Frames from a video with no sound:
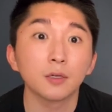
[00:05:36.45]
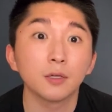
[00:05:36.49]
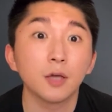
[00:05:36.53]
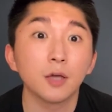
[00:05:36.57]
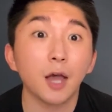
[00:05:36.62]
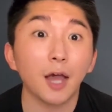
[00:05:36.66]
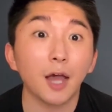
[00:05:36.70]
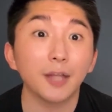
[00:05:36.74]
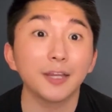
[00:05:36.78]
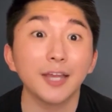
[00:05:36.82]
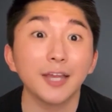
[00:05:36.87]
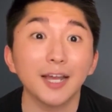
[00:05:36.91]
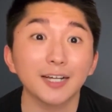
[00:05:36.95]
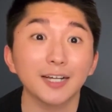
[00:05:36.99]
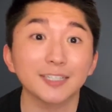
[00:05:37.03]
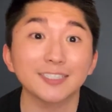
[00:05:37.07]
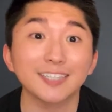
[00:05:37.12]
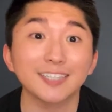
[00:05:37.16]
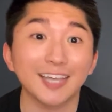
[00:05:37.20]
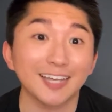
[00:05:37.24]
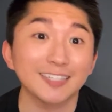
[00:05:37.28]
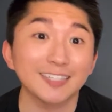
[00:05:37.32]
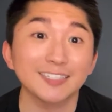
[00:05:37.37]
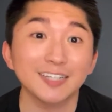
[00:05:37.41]
And next,
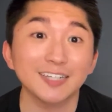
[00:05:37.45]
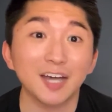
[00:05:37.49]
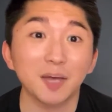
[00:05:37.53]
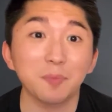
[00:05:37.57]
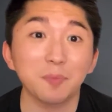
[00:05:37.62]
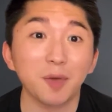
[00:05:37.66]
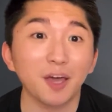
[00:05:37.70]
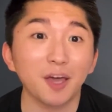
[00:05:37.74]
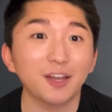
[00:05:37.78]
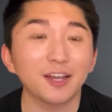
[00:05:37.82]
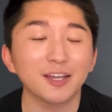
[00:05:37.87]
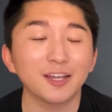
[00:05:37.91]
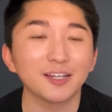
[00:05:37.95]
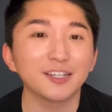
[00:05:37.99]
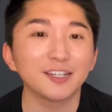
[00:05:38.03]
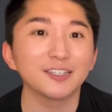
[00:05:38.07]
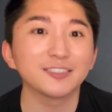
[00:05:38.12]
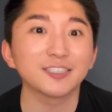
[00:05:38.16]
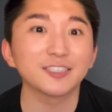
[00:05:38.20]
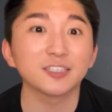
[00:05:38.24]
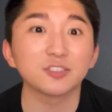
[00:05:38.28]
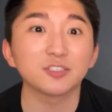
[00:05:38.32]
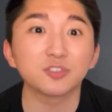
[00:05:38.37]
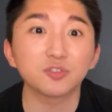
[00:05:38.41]
as an iPad, it is
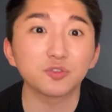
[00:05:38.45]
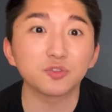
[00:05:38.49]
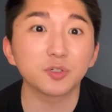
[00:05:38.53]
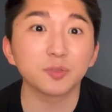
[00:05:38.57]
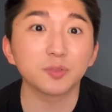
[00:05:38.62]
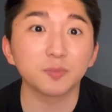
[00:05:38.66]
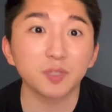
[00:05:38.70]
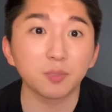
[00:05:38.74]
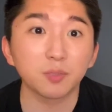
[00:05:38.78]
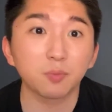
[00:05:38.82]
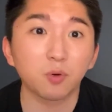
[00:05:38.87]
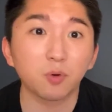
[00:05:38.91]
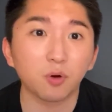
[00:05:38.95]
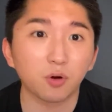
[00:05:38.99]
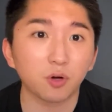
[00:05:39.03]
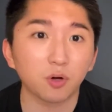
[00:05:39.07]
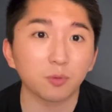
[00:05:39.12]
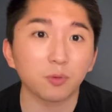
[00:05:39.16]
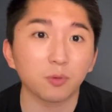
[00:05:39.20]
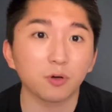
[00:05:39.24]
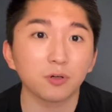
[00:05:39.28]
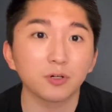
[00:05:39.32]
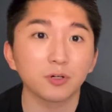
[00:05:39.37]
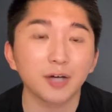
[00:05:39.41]
extremely
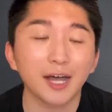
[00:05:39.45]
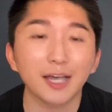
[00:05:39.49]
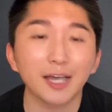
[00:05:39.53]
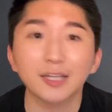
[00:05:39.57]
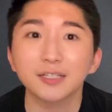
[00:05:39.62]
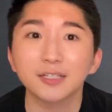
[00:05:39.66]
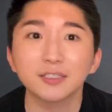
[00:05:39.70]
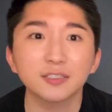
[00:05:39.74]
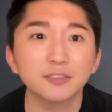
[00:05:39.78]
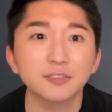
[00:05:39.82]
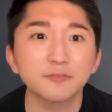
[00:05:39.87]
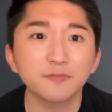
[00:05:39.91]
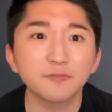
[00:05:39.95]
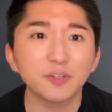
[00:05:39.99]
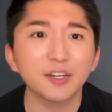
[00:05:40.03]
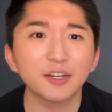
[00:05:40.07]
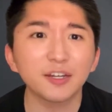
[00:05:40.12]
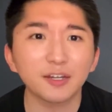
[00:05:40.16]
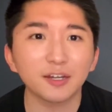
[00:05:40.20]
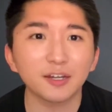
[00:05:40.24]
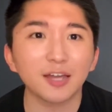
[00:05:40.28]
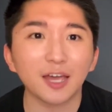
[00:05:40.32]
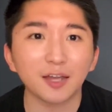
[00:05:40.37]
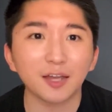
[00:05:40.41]
portable. I can just fit it
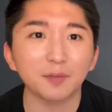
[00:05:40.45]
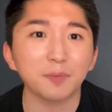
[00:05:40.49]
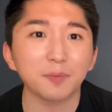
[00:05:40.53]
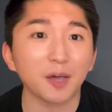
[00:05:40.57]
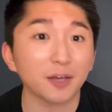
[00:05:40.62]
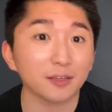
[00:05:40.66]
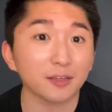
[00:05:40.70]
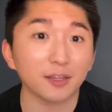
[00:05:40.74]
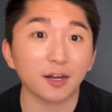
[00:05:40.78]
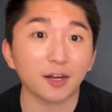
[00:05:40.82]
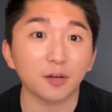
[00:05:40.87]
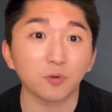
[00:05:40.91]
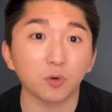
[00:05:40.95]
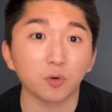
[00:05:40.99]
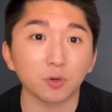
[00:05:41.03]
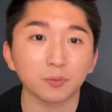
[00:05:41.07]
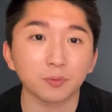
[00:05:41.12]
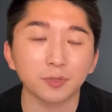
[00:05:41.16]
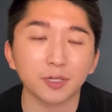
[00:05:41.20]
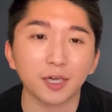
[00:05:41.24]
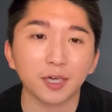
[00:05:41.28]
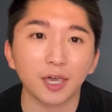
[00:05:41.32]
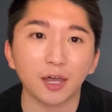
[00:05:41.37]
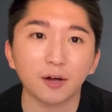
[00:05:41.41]
in any bag that I normally
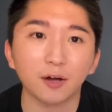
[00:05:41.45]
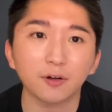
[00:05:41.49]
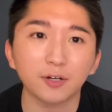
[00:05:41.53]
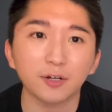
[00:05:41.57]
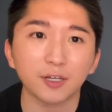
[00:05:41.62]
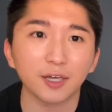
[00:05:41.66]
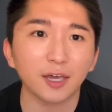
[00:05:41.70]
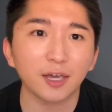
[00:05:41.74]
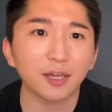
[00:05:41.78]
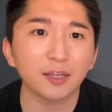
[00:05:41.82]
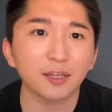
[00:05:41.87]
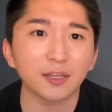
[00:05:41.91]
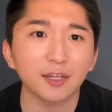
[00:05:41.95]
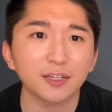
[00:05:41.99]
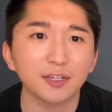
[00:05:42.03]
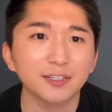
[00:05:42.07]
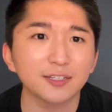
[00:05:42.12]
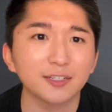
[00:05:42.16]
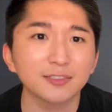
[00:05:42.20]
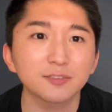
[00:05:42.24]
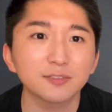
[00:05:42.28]
carry, and it doesn't